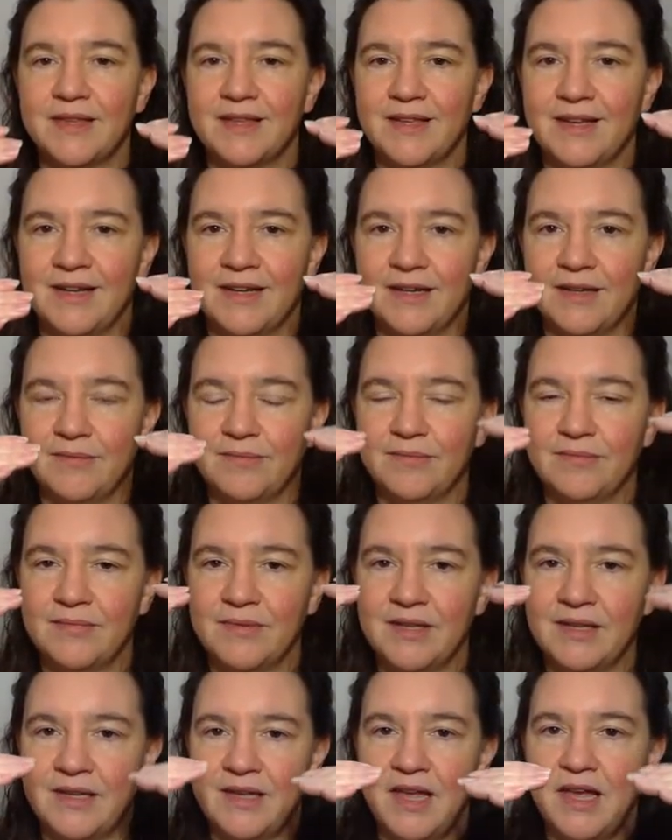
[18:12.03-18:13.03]
um,
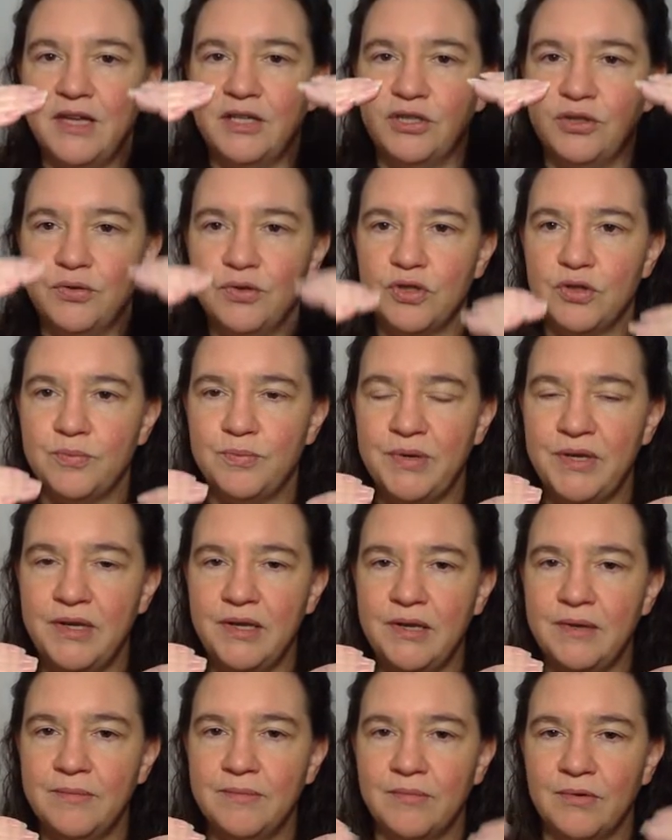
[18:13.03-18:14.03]
K choose
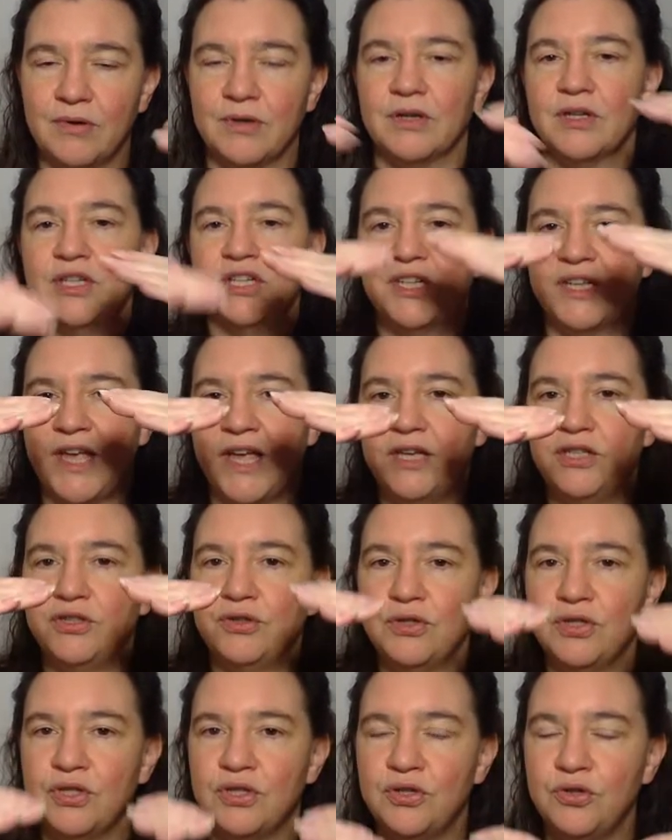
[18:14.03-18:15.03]
P or K
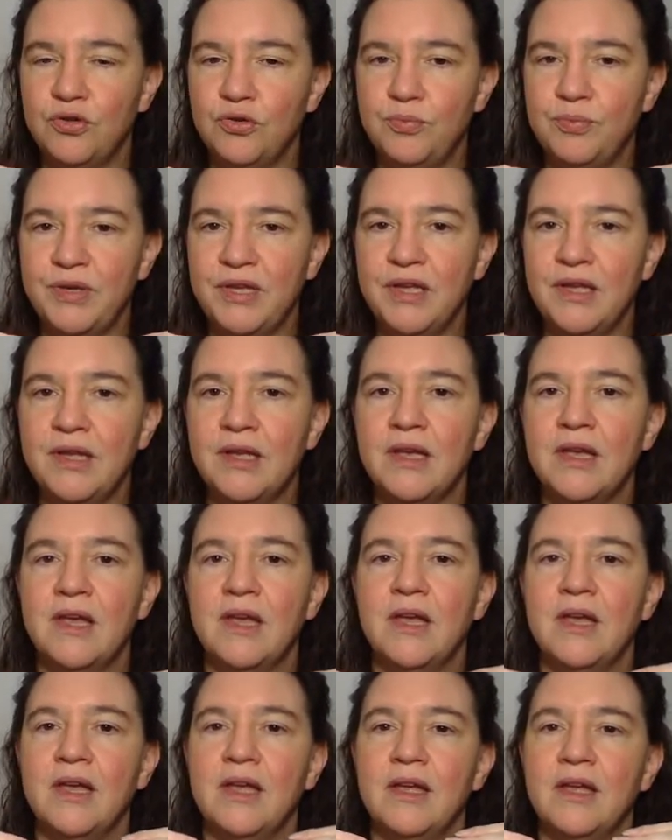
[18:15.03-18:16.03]
choose two P
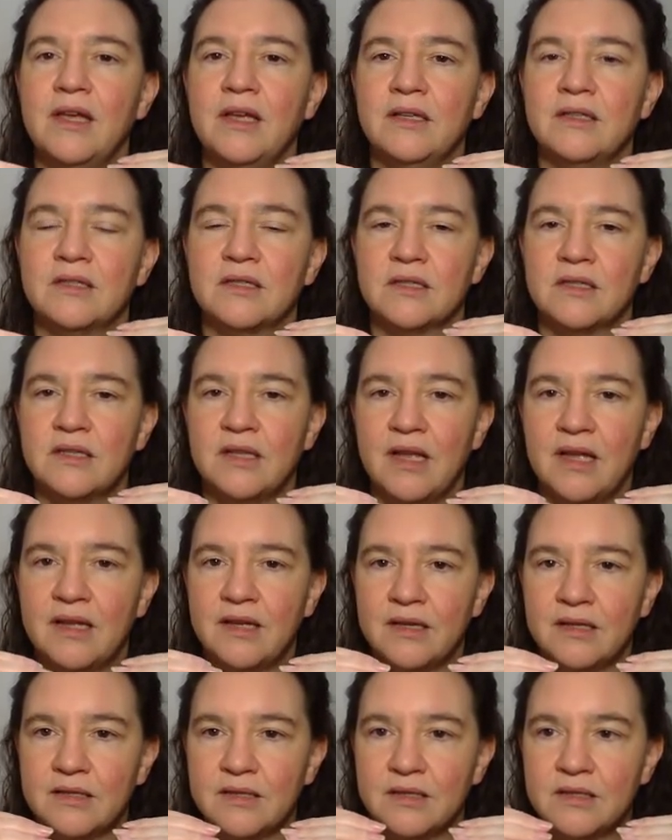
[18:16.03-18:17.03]
is sl
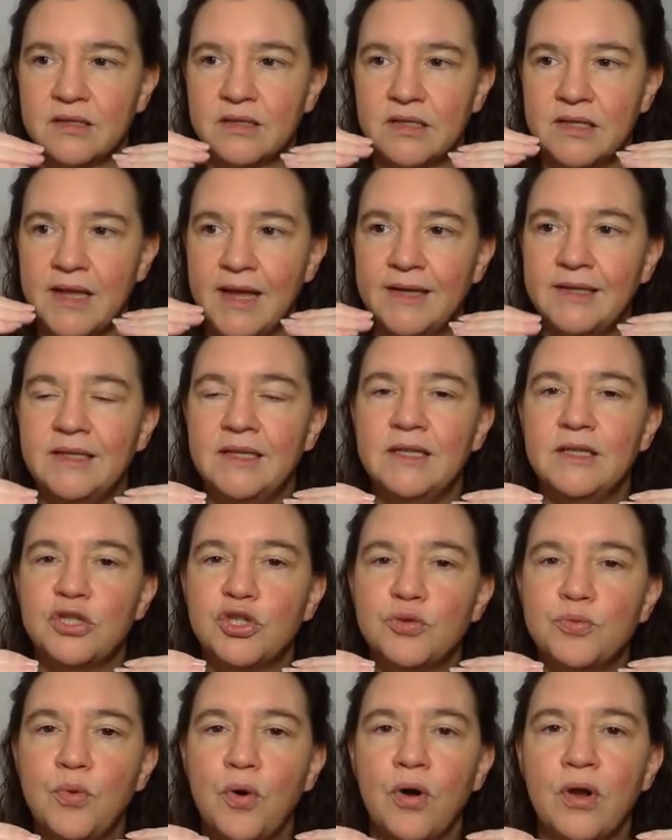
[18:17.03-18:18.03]
uh, slightly
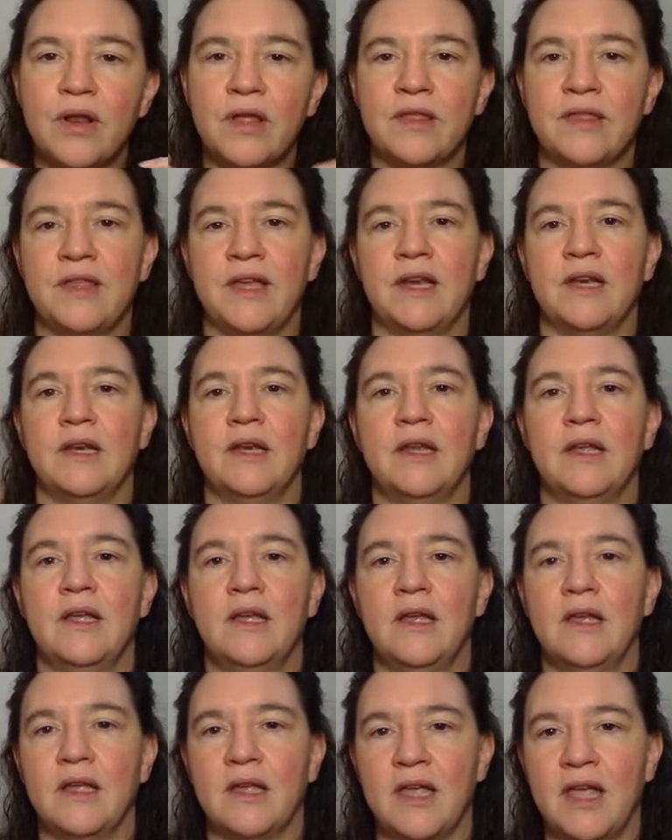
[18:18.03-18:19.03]
smaller than
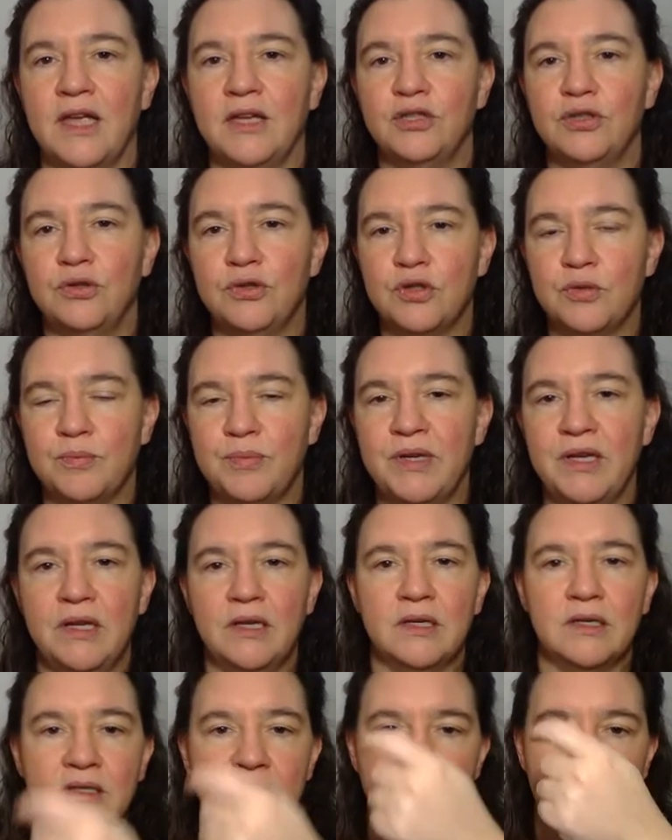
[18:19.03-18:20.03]
K choose
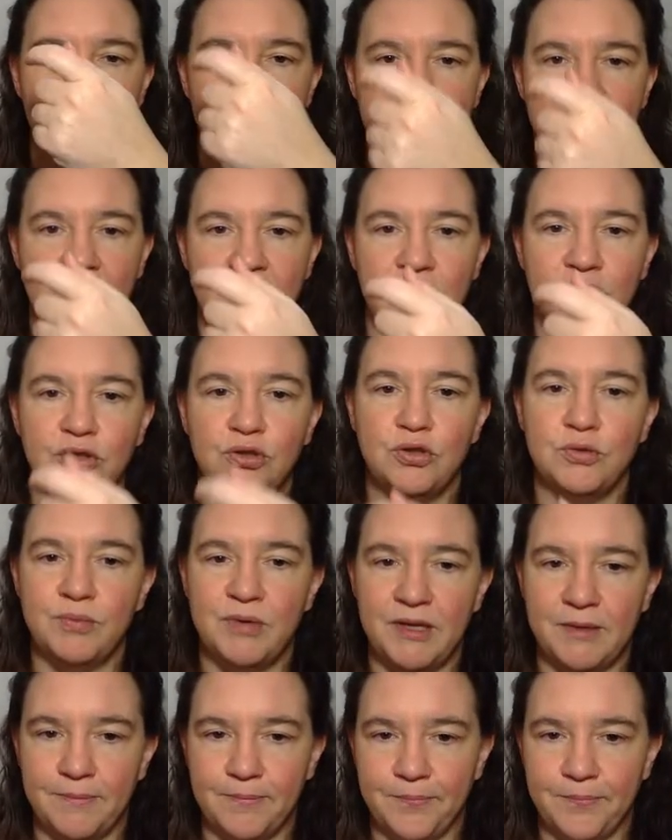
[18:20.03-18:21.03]
P times K choose P.